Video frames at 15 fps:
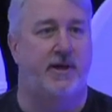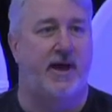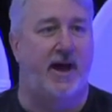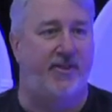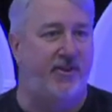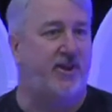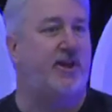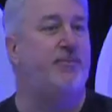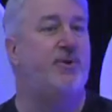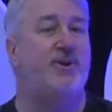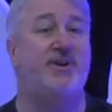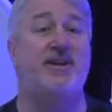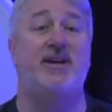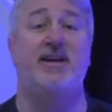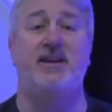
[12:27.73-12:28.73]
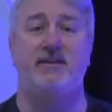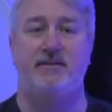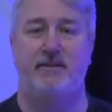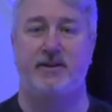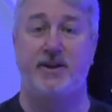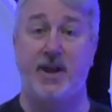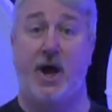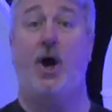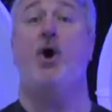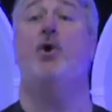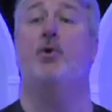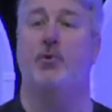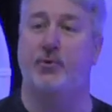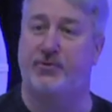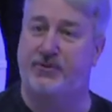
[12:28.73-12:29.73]
And the community
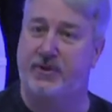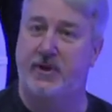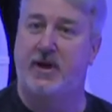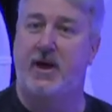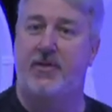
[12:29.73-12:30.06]
knows